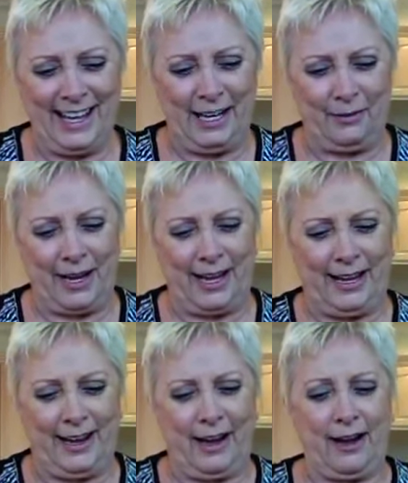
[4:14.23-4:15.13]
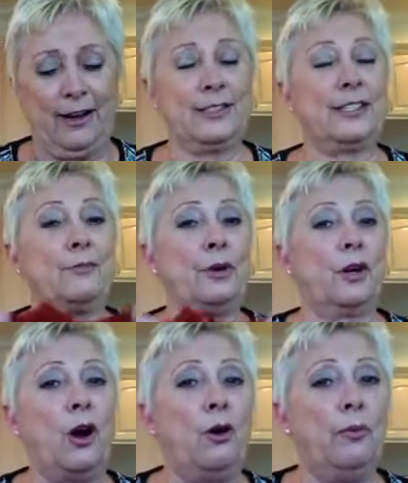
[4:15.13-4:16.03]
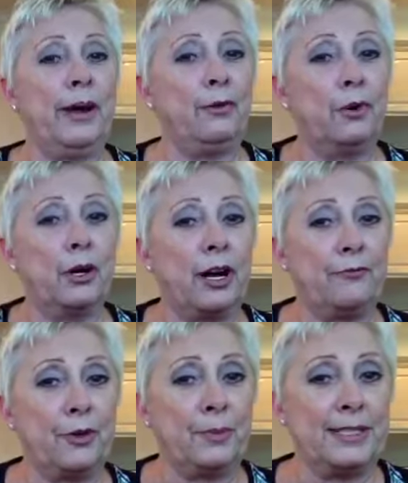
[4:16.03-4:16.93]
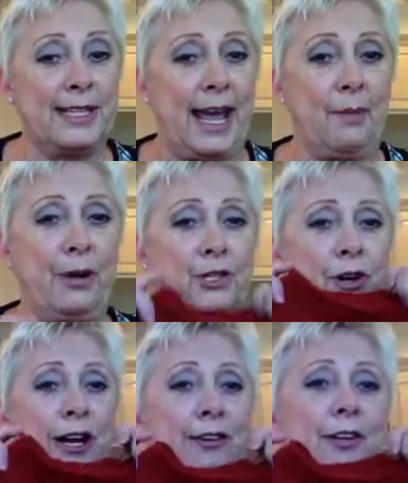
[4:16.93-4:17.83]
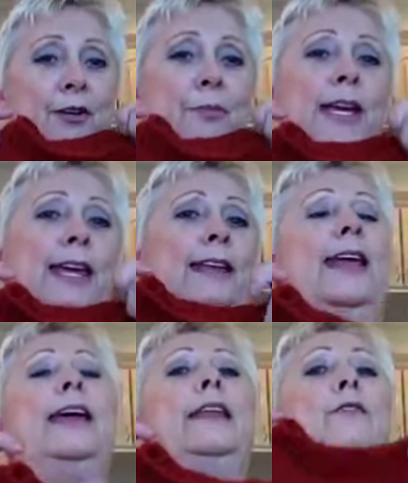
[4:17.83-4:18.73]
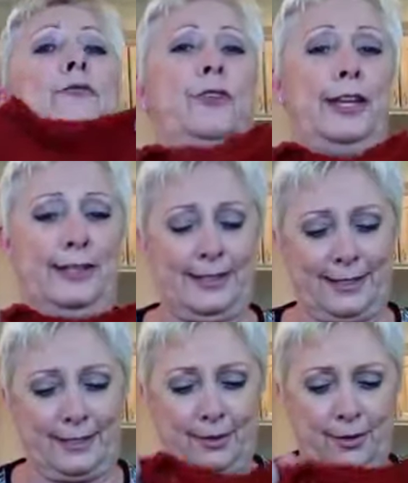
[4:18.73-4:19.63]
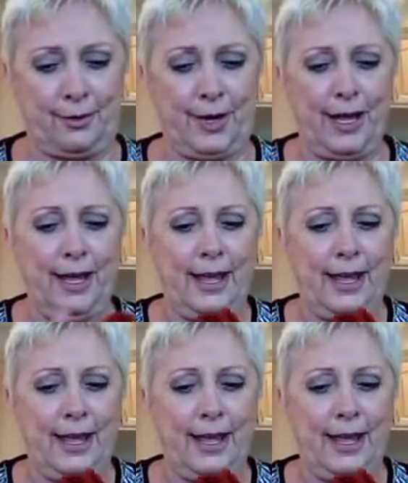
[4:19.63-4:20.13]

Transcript: anyway uh, so when Colway woke up from his nap I tried it on him again and it fit so